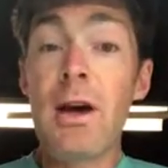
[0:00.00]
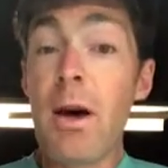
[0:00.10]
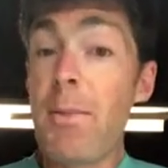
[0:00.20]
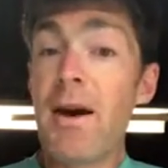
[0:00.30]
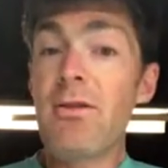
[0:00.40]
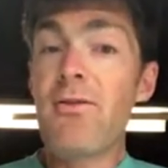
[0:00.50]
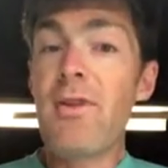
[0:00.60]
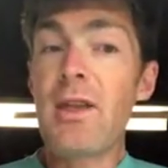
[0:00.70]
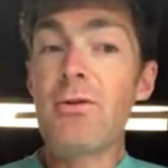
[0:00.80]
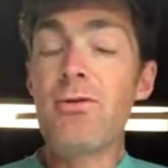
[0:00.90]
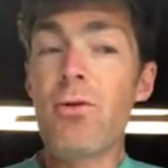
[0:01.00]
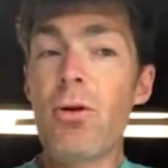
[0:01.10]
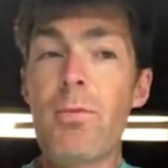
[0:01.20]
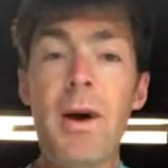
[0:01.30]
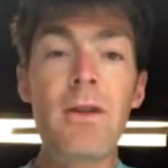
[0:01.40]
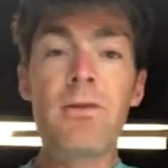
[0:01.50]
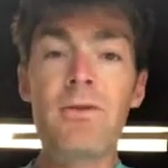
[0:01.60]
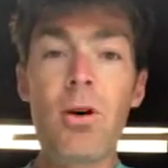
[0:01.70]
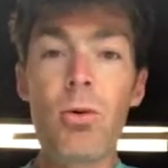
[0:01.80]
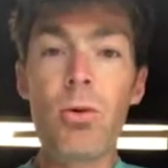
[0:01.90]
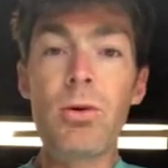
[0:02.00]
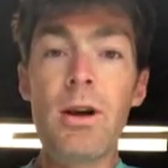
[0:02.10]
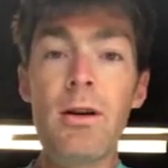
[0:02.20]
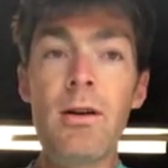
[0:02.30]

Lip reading: a pound of feathers or a pound of gold?